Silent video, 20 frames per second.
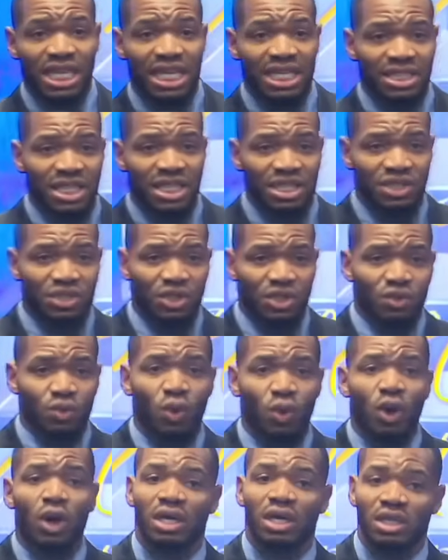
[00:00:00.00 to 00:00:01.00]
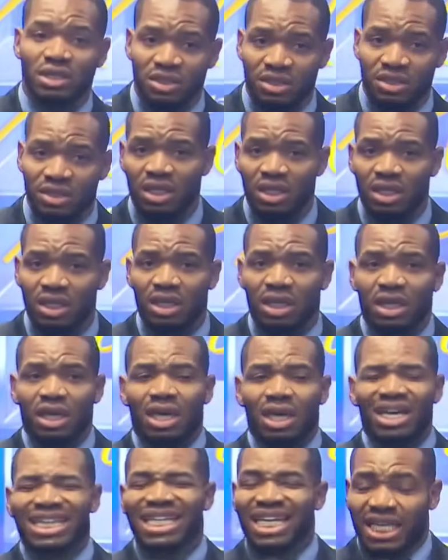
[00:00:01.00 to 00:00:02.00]
colonization was
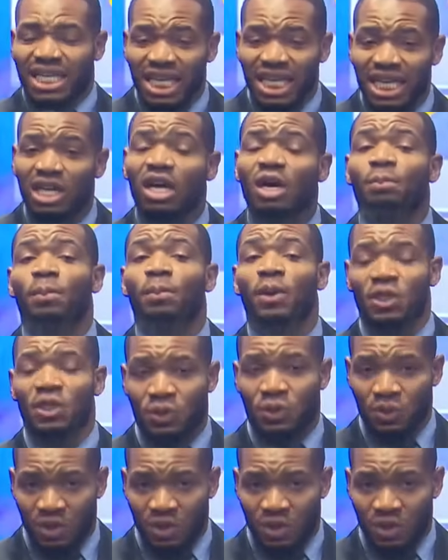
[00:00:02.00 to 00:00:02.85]
the king of